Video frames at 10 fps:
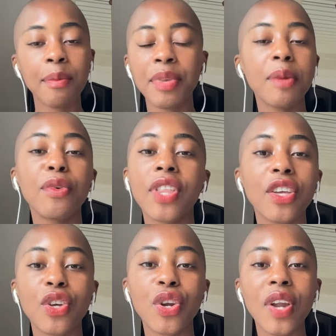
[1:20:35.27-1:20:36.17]
people that
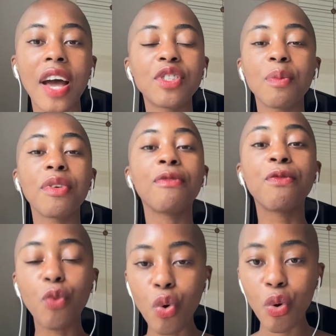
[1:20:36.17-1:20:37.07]
you don't have to
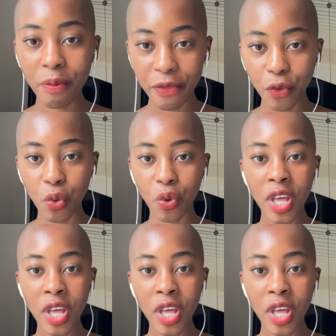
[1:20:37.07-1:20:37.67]
perform for,